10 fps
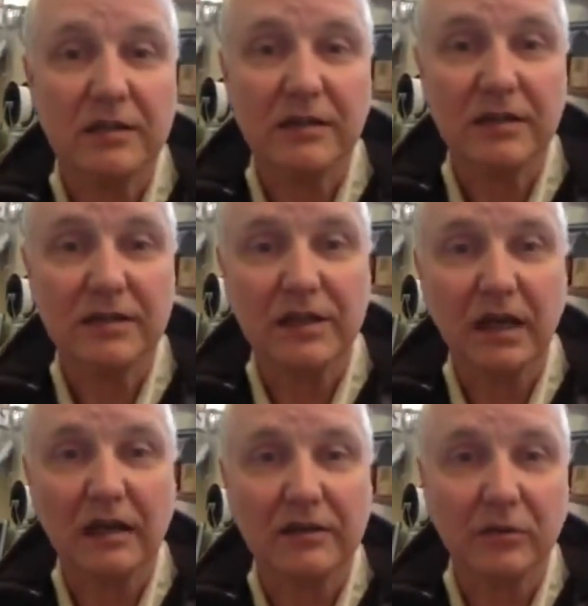the
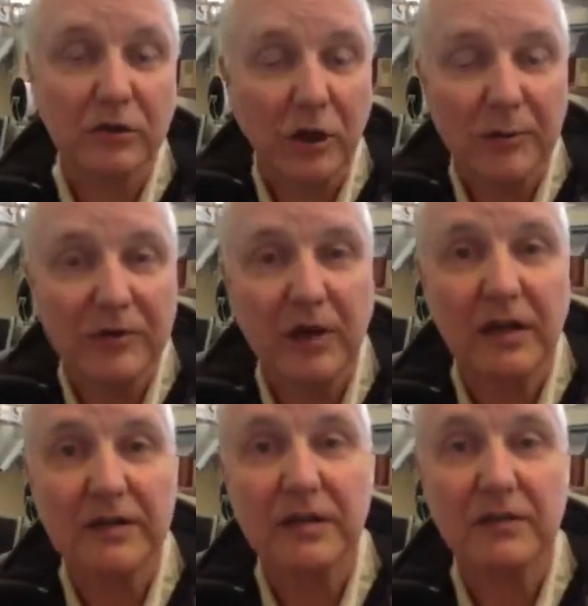design or
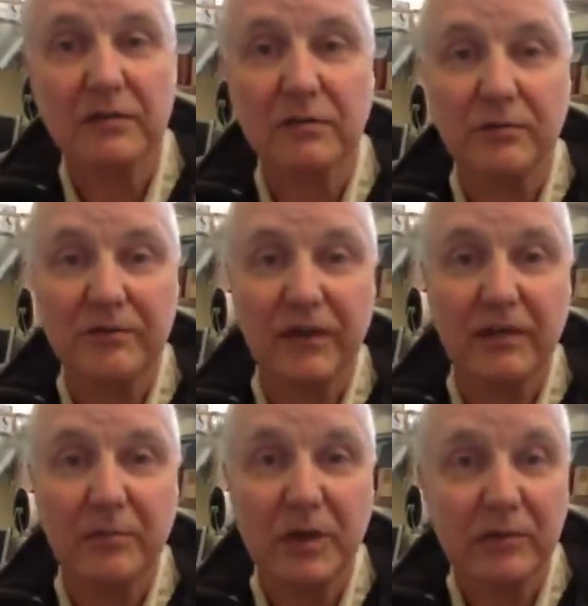copyright it or
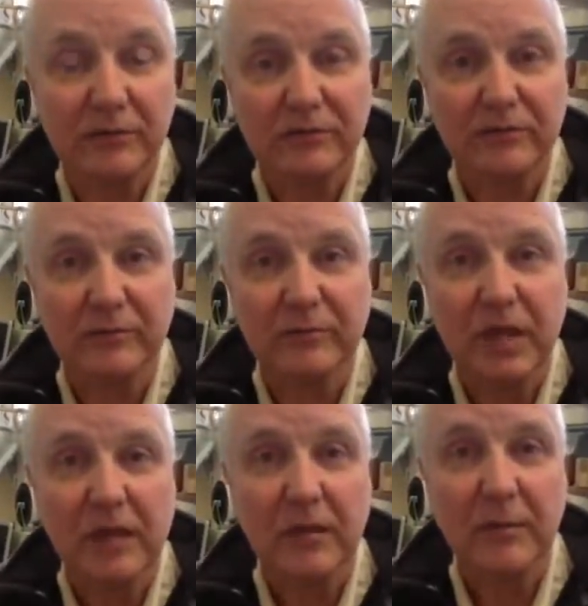prevent people from
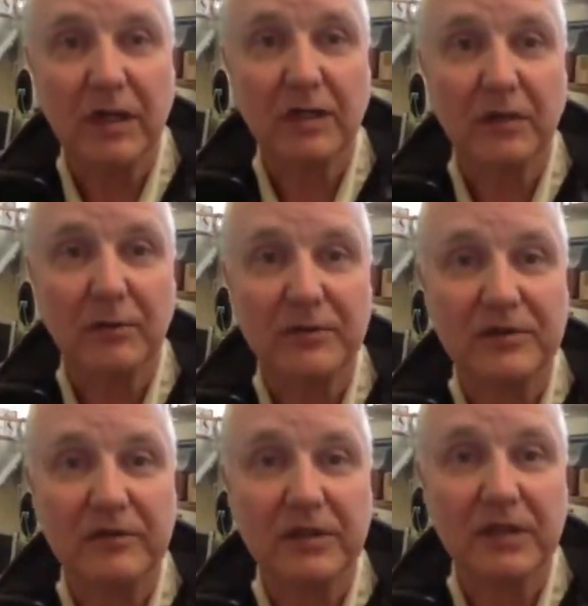making copies
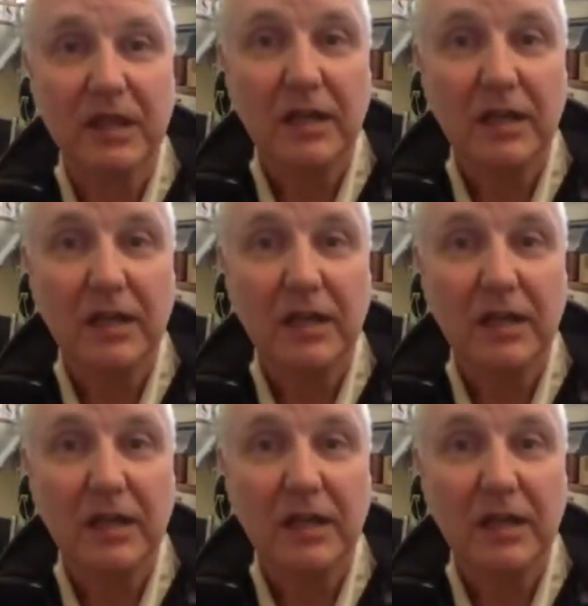of it,